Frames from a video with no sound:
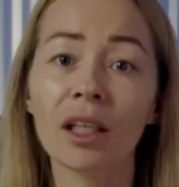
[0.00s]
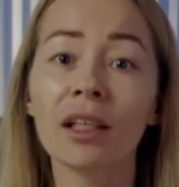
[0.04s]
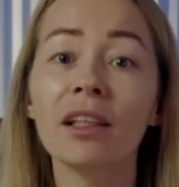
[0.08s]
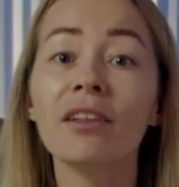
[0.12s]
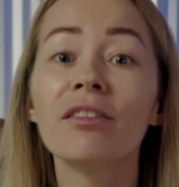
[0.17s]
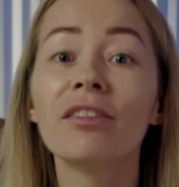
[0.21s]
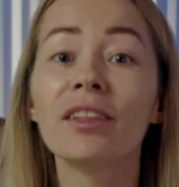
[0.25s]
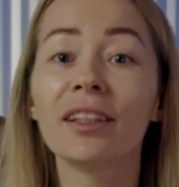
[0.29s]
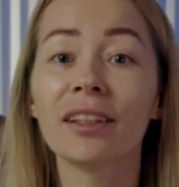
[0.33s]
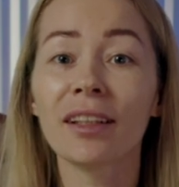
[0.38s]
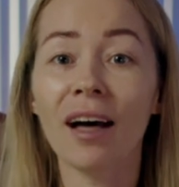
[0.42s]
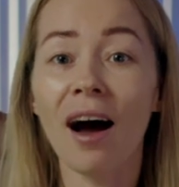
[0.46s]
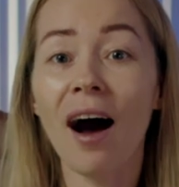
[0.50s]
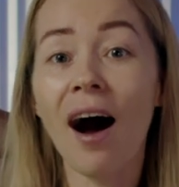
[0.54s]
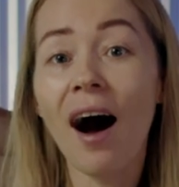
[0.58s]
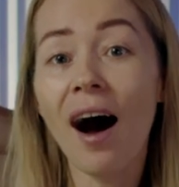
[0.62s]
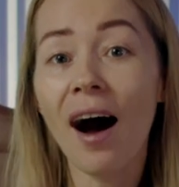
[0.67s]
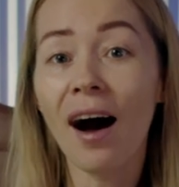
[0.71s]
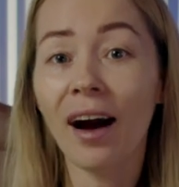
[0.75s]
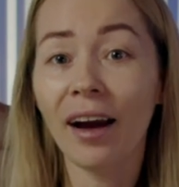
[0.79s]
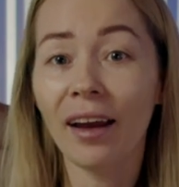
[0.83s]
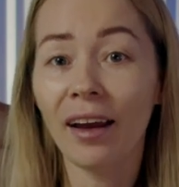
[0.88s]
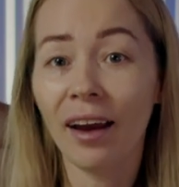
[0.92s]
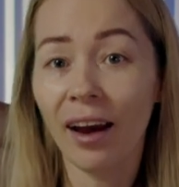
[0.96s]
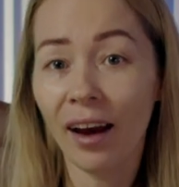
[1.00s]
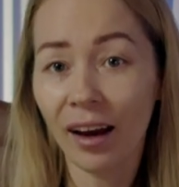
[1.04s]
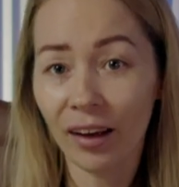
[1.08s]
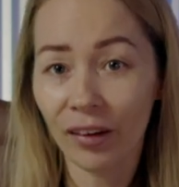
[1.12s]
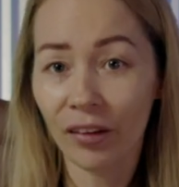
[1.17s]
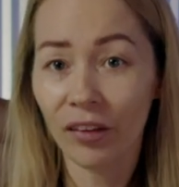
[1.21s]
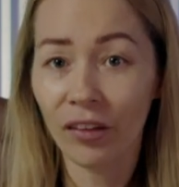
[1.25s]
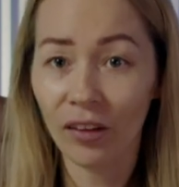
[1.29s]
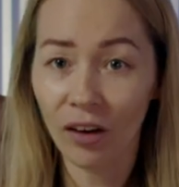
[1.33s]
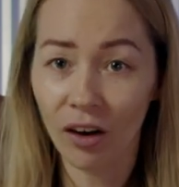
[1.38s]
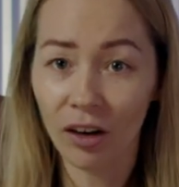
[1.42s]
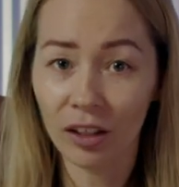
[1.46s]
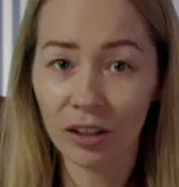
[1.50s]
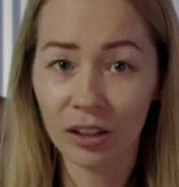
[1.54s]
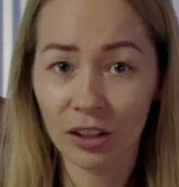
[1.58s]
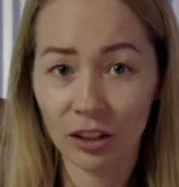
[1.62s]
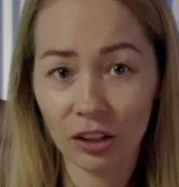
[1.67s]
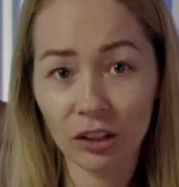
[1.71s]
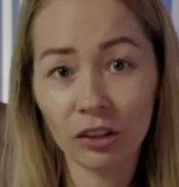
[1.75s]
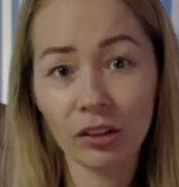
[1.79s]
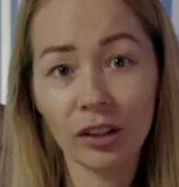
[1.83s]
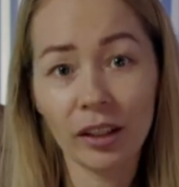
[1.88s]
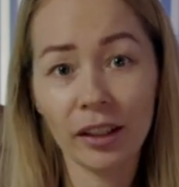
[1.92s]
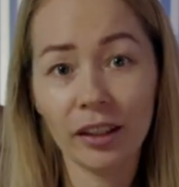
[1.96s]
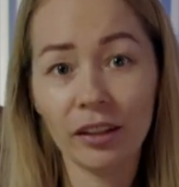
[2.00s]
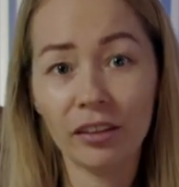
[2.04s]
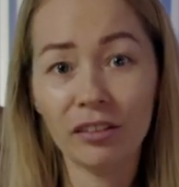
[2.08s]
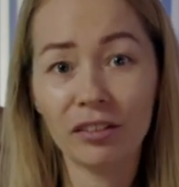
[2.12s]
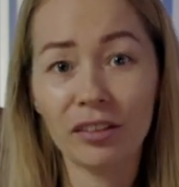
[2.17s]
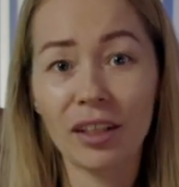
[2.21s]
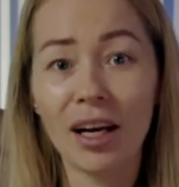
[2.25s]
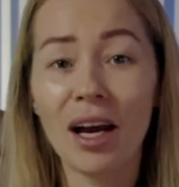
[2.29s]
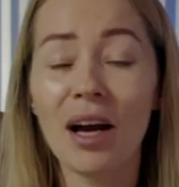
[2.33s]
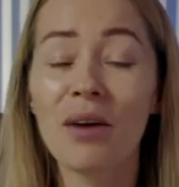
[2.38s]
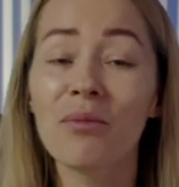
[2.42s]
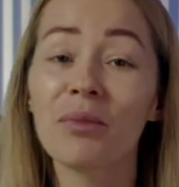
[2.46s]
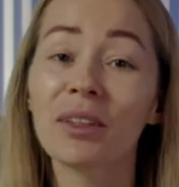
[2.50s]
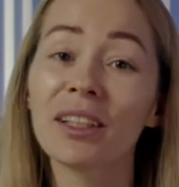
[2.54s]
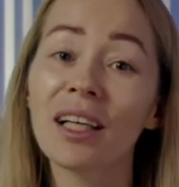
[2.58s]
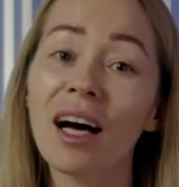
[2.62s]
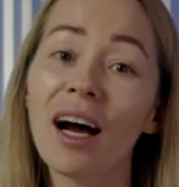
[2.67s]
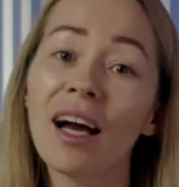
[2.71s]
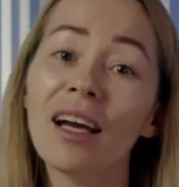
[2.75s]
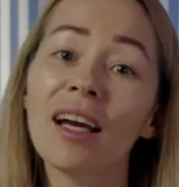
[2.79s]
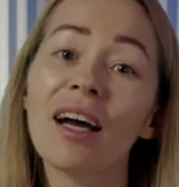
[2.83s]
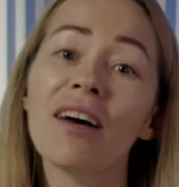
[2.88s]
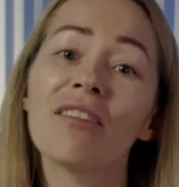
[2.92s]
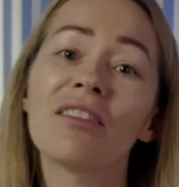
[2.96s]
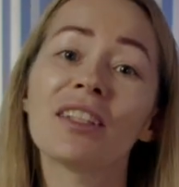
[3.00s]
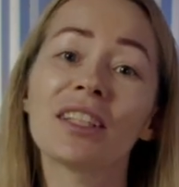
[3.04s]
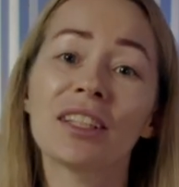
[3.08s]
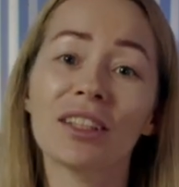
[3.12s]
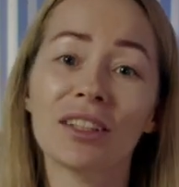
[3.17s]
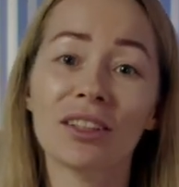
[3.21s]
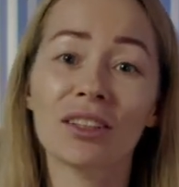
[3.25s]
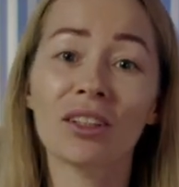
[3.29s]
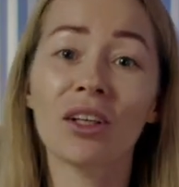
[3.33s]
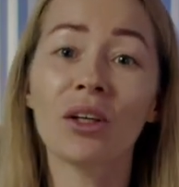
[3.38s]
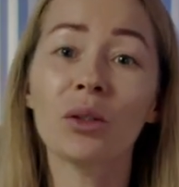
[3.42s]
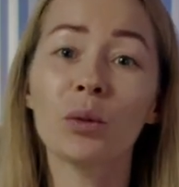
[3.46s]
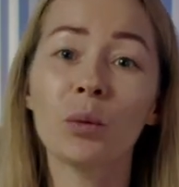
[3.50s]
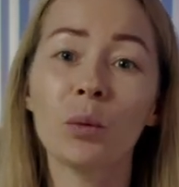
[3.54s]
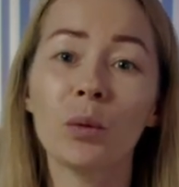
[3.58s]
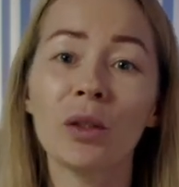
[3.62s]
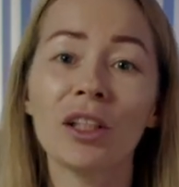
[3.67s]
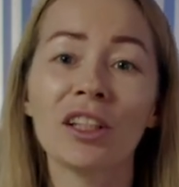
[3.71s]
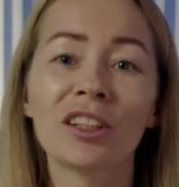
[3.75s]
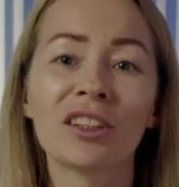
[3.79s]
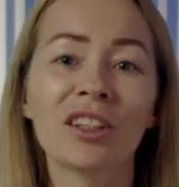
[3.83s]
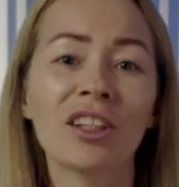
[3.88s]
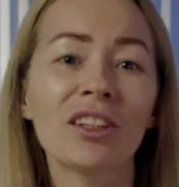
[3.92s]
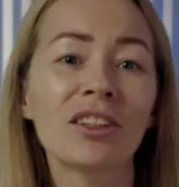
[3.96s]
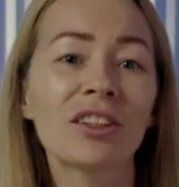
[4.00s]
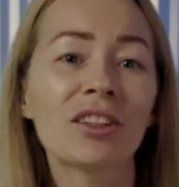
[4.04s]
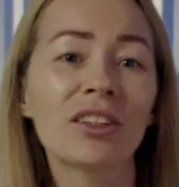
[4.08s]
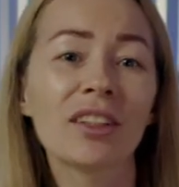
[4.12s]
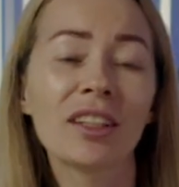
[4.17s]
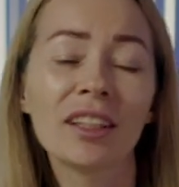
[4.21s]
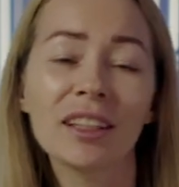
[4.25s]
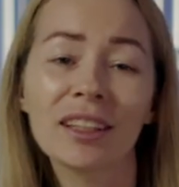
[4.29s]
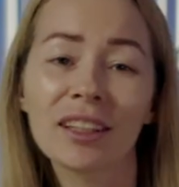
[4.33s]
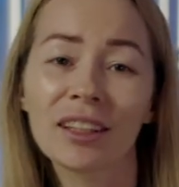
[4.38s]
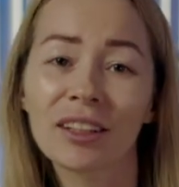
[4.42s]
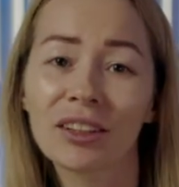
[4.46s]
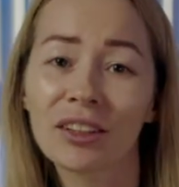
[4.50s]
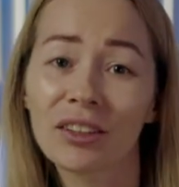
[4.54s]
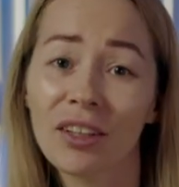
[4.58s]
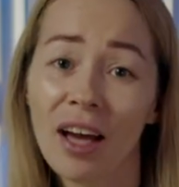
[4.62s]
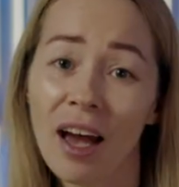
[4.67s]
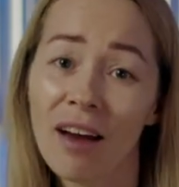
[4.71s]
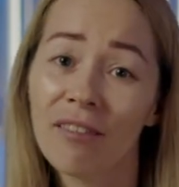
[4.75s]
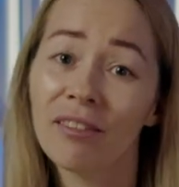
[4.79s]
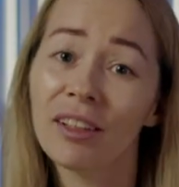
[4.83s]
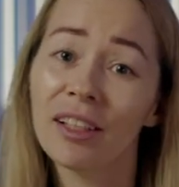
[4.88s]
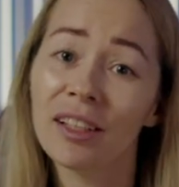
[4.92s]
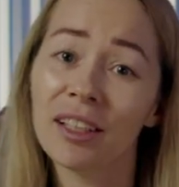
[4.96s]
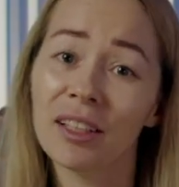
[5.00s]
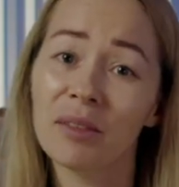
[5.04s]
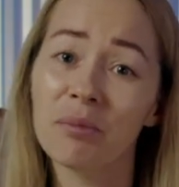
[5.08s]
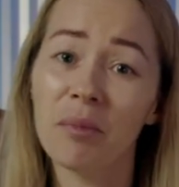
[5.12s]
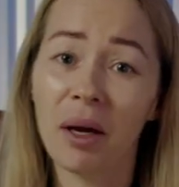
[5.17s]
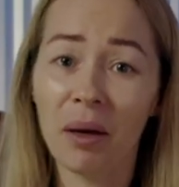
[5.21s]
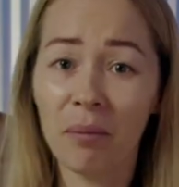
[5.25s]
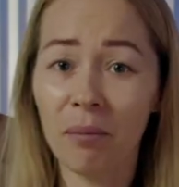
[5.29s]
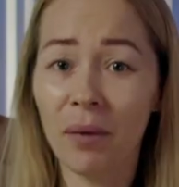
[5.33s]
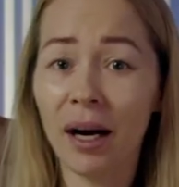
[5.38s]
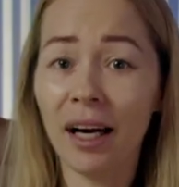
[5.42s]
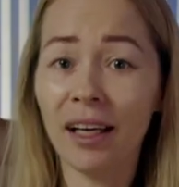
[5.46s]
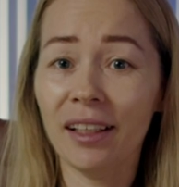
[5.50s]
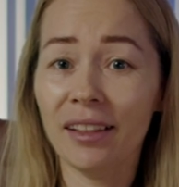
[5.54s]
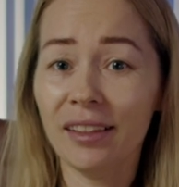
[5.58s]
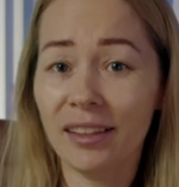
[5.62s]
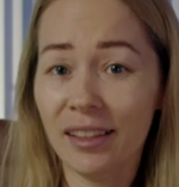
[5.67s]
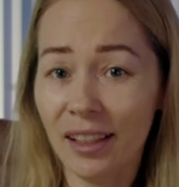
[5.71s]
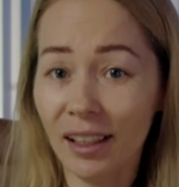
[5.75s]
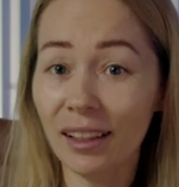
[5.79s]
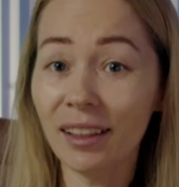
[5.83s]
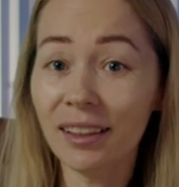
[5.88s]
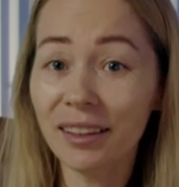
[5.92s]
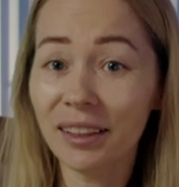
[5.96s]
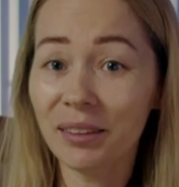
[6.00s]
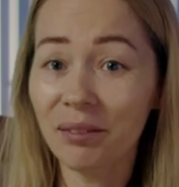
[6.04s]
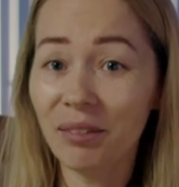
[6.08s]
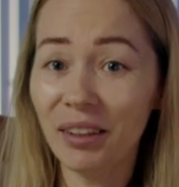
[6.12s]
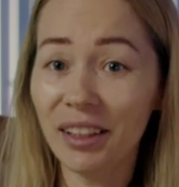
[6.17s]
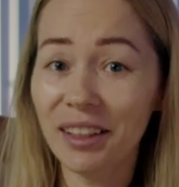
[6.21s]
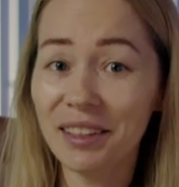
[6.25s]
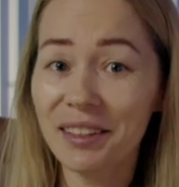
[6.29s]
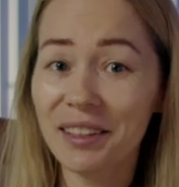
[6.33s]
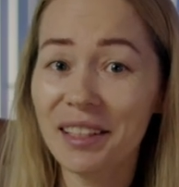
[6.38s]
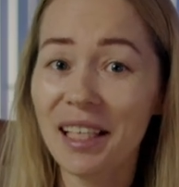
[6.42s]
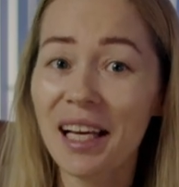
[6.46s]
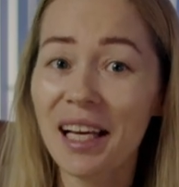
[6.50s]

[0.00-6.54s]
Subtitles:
Even I had thoughts to leave, but I have a strong will not to listen to everything my mind tells me.